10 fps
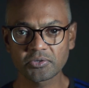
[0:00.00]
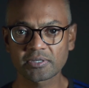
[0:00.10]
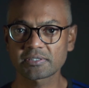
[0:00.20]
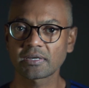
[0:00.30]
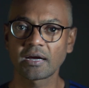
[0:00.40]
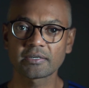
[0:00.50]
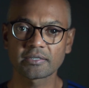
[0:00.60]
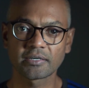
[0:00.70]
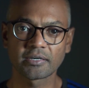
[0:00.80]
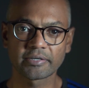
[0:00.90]
you can
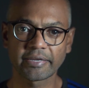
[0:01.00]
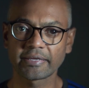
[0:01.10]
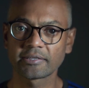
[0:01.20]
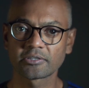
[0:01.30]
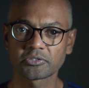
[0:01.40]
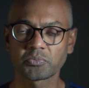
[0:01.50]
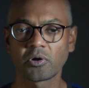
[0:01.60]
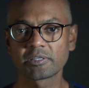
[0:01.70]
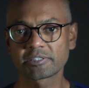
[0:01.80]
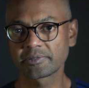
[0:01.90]
start taking
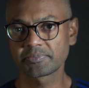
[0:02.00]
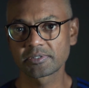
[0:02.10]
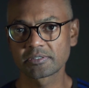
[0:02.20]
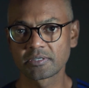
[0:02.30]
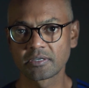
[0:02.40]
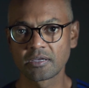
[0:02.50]
small sips.